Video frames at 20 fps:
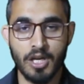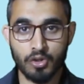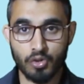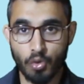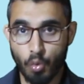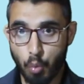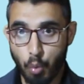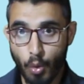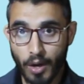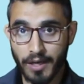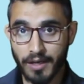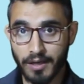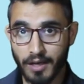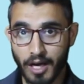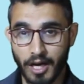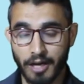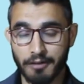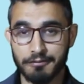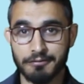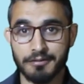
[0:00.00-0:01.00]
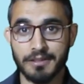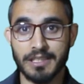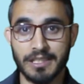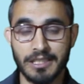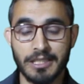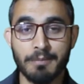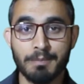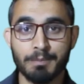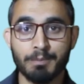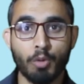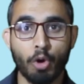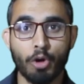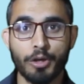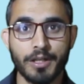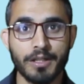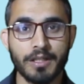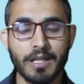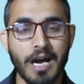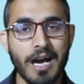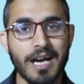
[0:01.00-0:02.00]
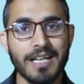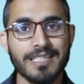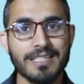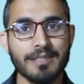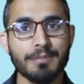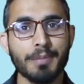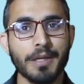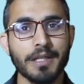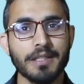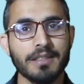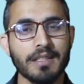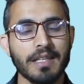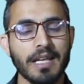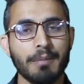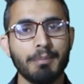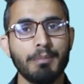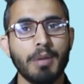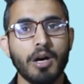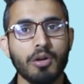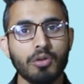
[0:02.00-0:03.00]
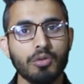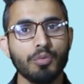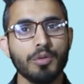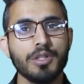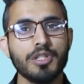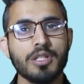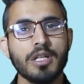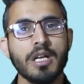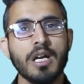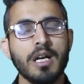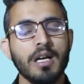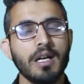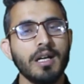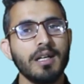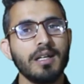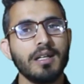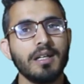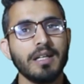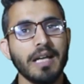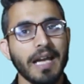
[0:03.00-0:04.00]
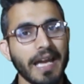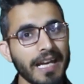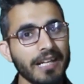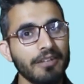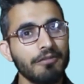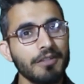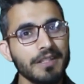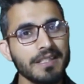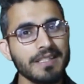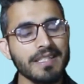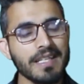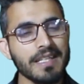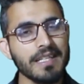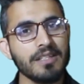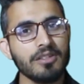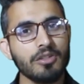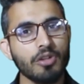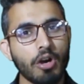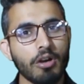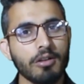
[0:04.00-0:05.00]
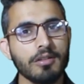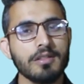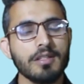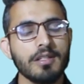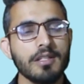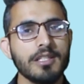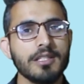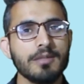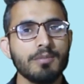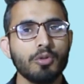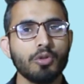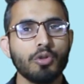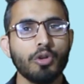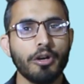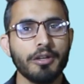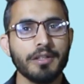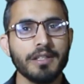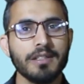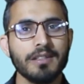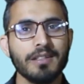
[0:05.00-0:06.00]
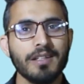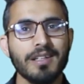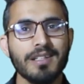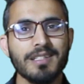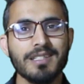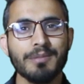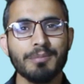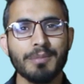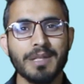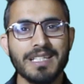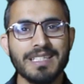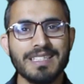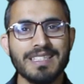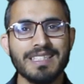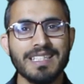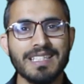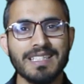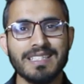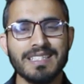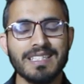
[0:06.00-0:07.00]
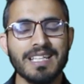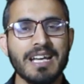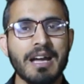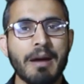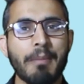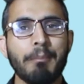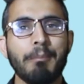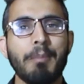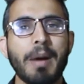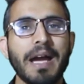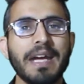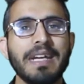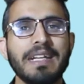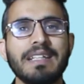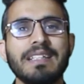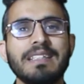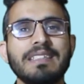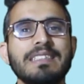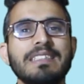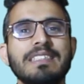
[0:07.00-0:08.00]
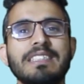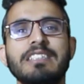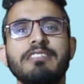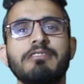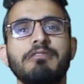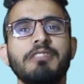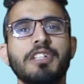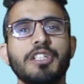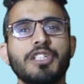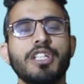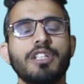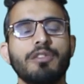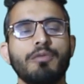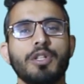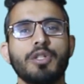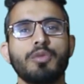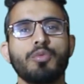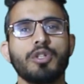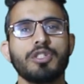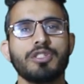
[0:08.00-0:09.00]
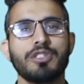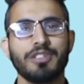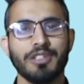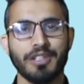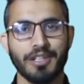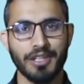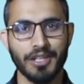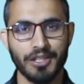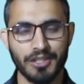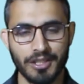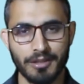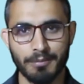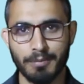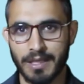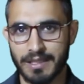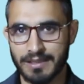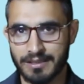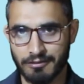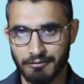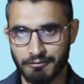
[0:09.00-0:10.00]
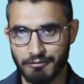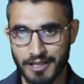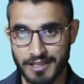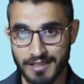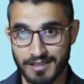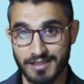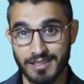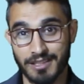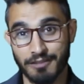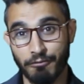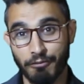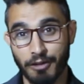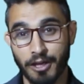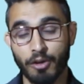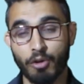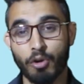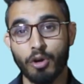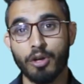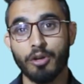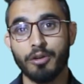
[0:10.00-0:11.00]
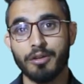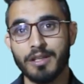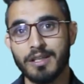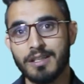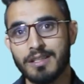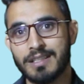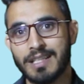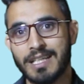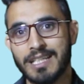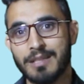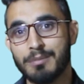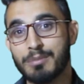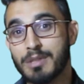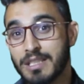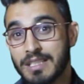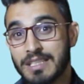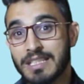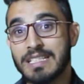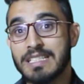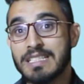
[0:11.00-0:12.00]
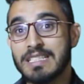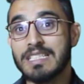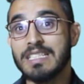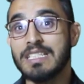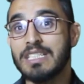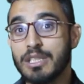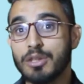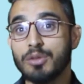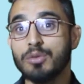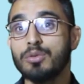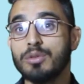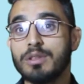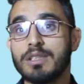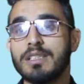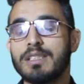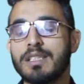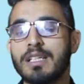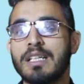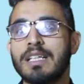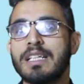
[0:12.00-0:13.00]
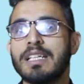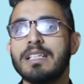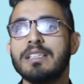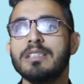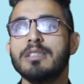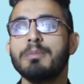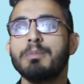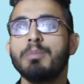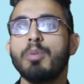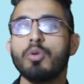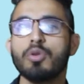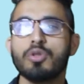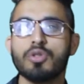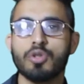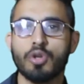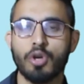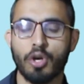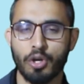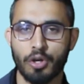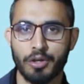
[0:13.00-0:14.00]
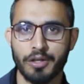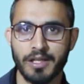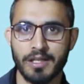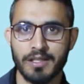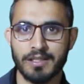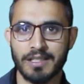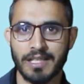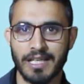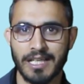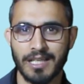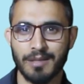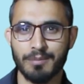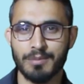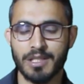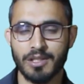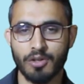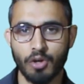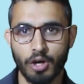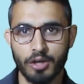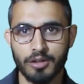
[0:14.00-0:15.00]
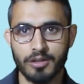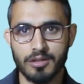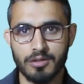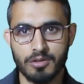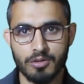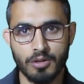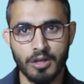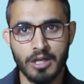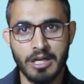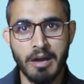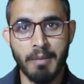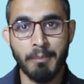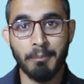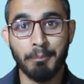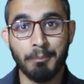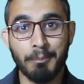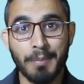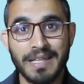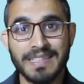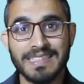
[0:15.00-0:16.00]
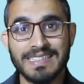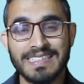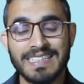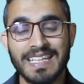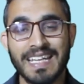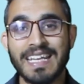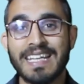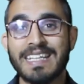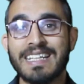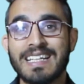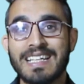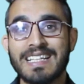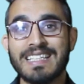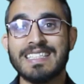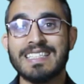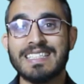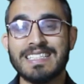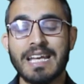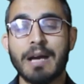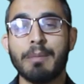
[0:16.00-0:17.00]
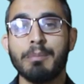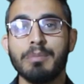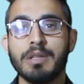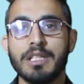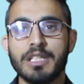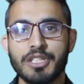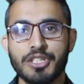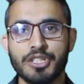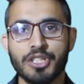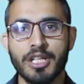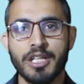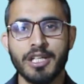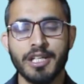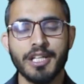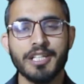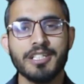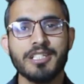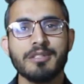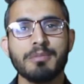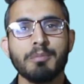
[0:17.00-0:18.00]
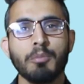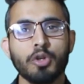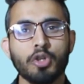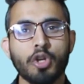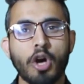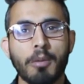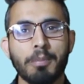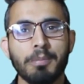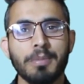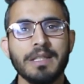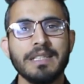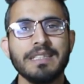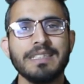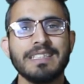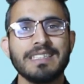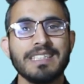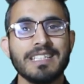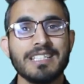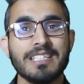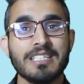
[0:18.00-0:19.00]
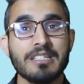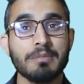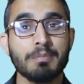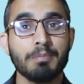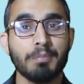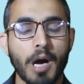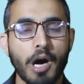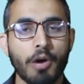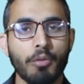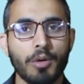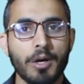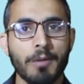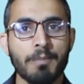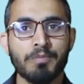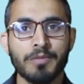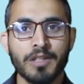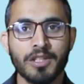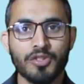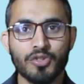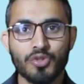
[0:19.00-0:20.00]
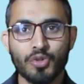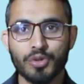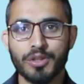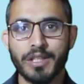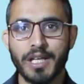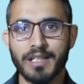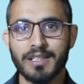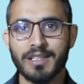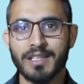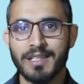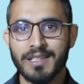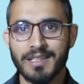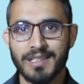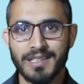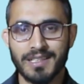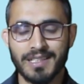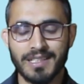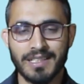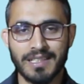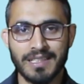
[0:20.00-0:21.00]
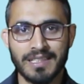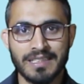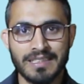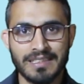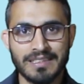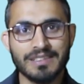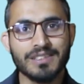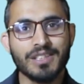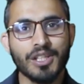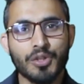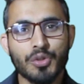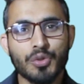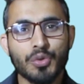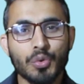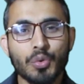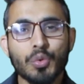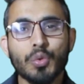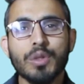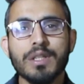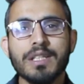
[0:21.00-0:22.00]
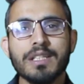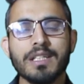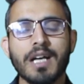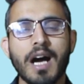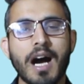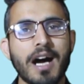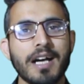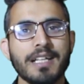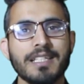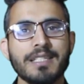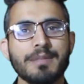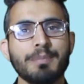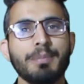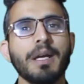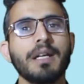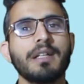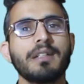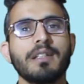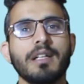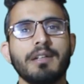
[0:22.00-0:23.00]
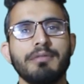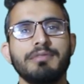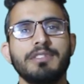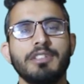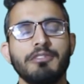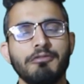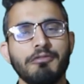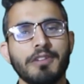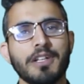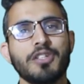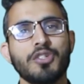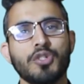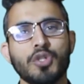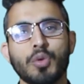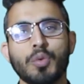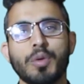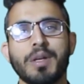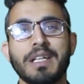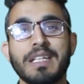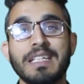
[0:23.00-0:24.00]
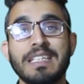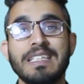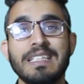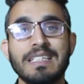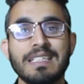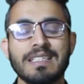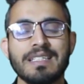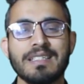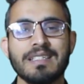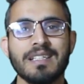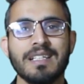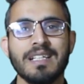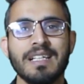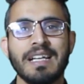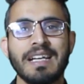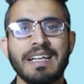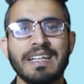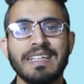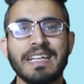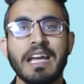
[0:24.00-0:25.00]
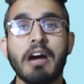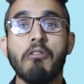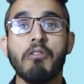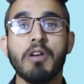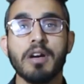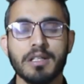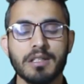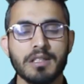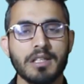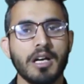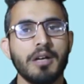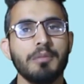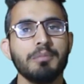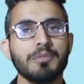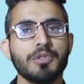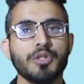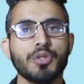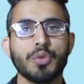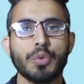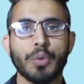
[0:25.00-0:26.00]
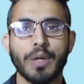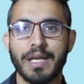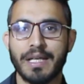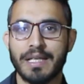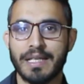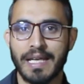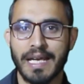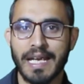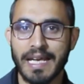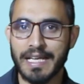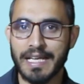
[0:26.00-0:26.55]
So one of the important aspect about which EdwardSaid talks in his book Orientalism is this binary division which was created by the West during colonial times and continued it in the post-colonial times in order to maintain and establish its monopoly and its power, so that the ruling aspect of the West over East never comes to an